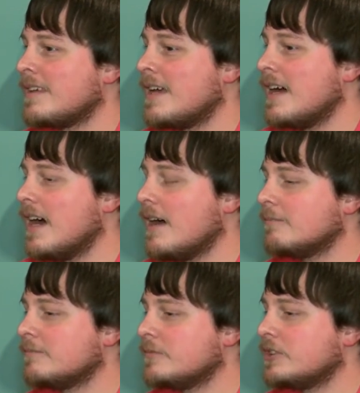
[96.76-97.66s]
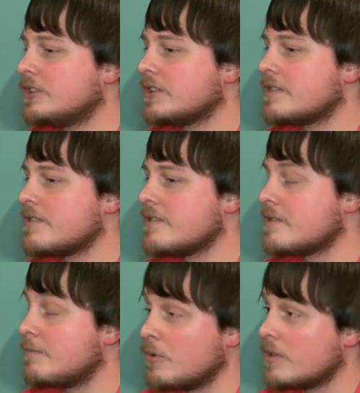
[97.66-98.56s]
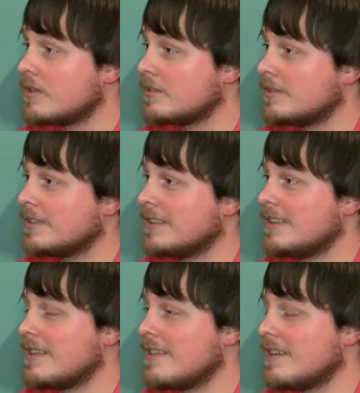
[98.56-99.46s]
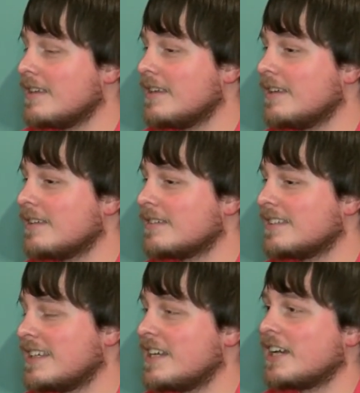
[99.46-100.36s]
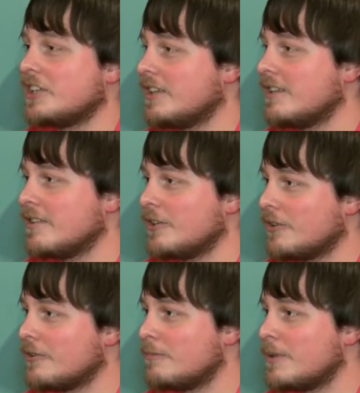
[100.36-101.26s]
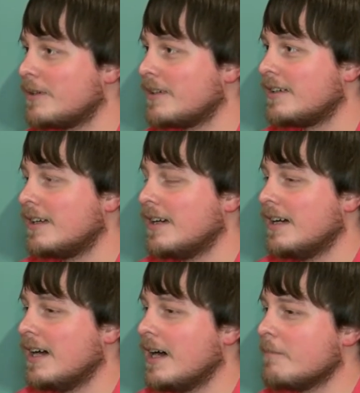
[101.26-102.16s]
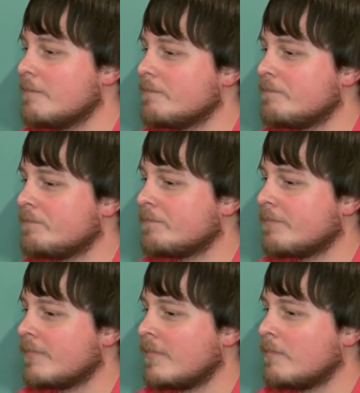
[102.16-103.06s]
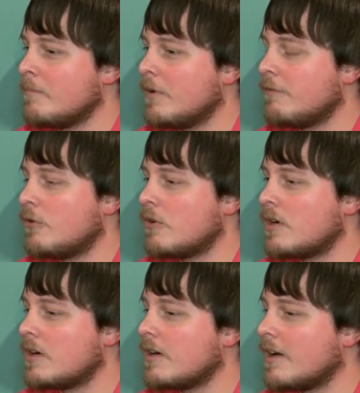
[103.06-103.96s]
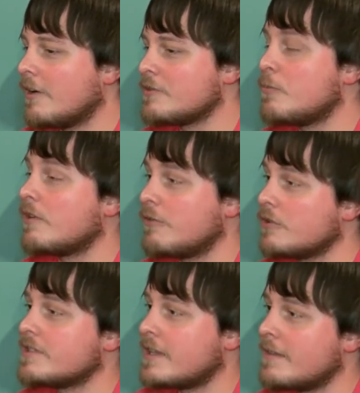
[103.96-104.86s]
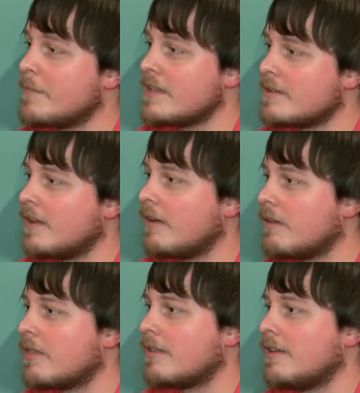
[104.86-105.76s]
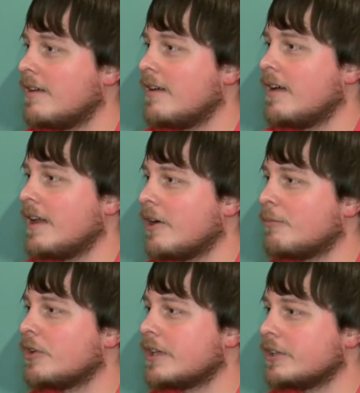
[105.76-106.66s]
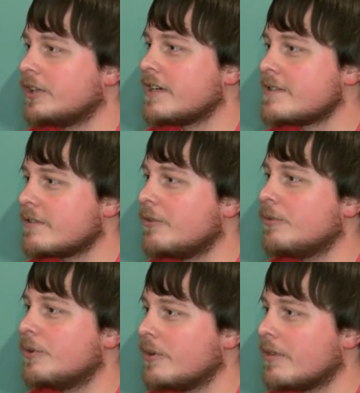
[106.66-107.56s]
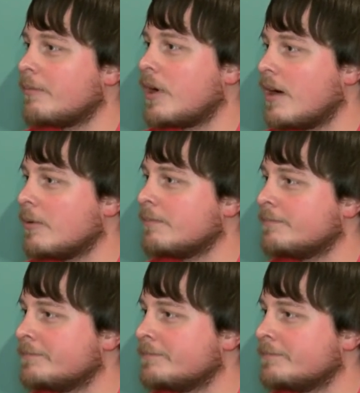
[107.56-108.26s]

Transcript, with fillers: Um, just the support, the connection in the group. Um, before, I was more focused on the mental health, and now I'm really addressing the root of the problem